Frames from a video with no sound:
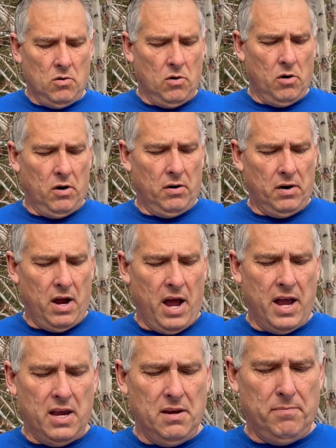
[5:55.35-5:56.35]
or
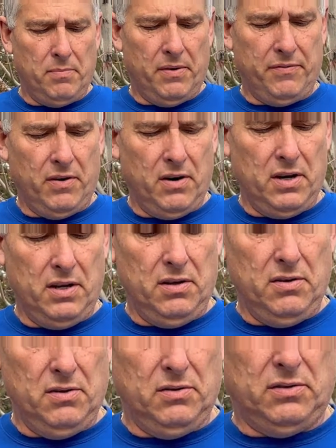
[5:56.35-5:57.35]
I prefer to
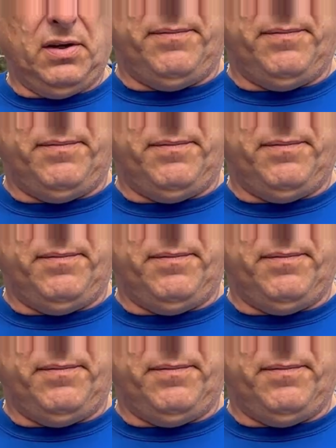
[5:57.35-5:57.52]
use